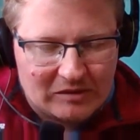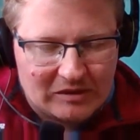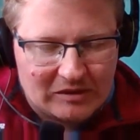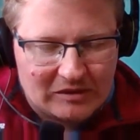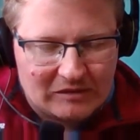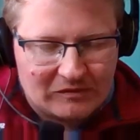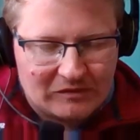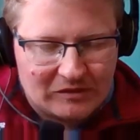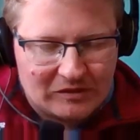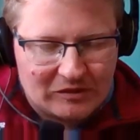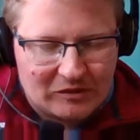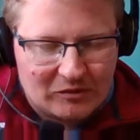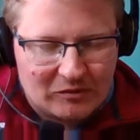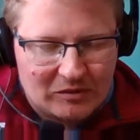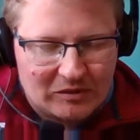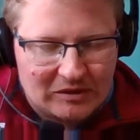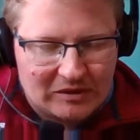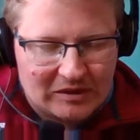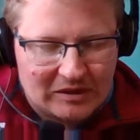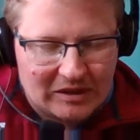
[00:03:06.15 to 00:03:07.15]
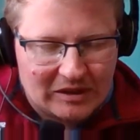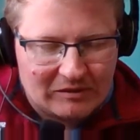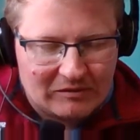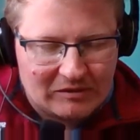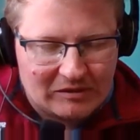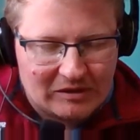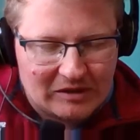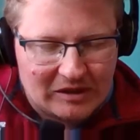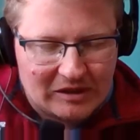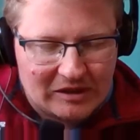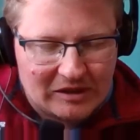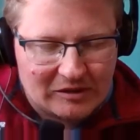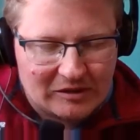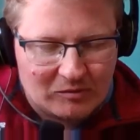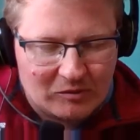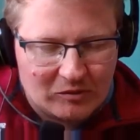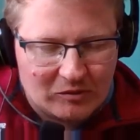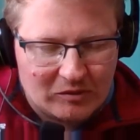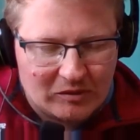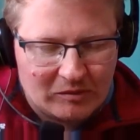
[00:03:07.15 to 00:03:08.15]
is for his queen to get rid of that
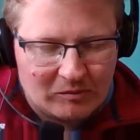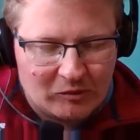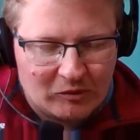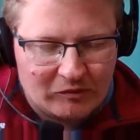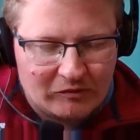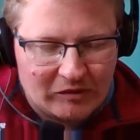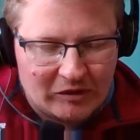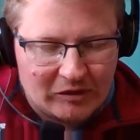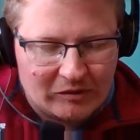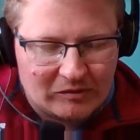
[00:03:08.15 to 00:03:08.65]
Expo and move around,